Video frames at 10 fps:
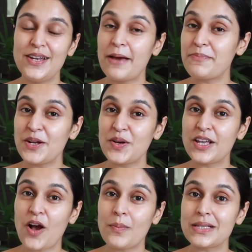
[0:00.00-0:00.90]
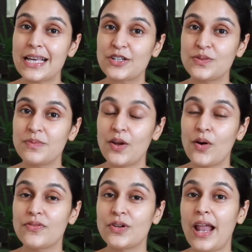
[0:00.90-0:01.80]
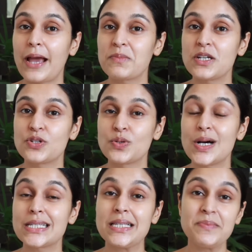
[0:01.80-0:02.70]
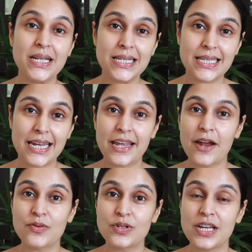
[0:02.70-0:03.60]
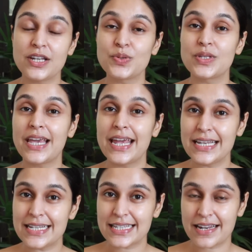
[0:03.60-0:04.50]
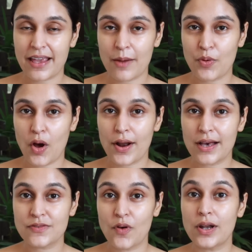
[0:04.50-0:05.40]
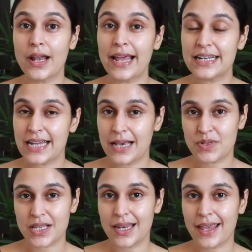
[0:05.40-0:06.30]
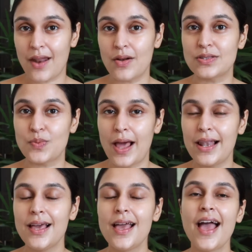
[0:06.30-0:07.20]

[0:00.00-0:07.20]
Let me know in the comment section below if you'd like me to do a similar skincare routine using Indian skincare products for nighttime skincare as well.